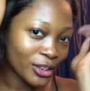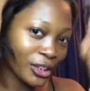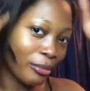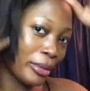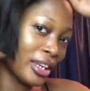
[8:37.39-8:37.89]

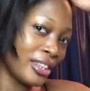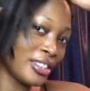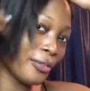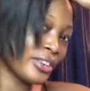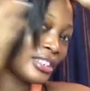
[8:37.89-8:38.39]
Yummy. It's
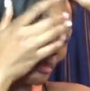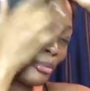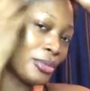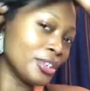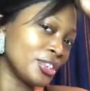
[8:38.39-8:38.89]
the first time
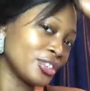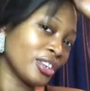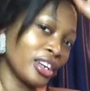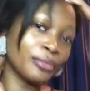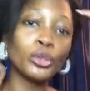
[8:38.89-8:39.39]
I'm doing a
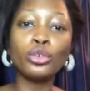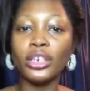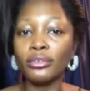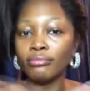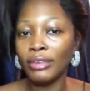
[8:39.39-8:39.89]
short hair.
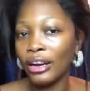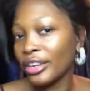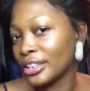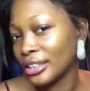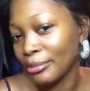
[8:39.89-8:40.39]
Okay, I
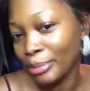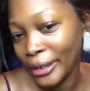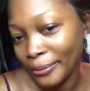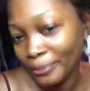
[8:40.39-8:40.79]
already said bye.